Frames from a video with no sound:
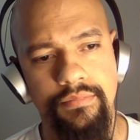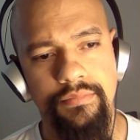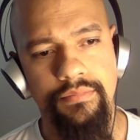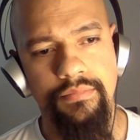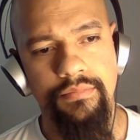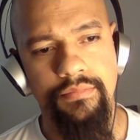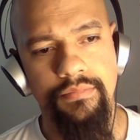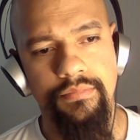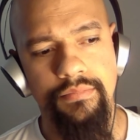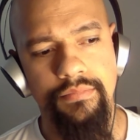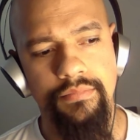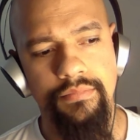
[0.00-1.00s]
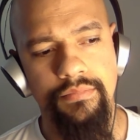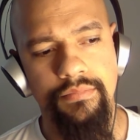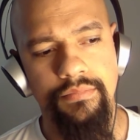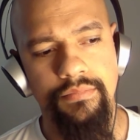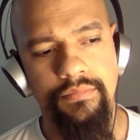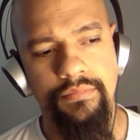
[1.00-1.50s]

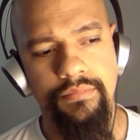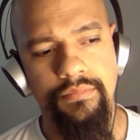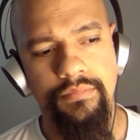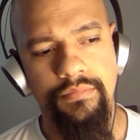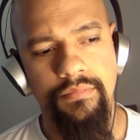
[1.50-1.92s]
Nothing is said.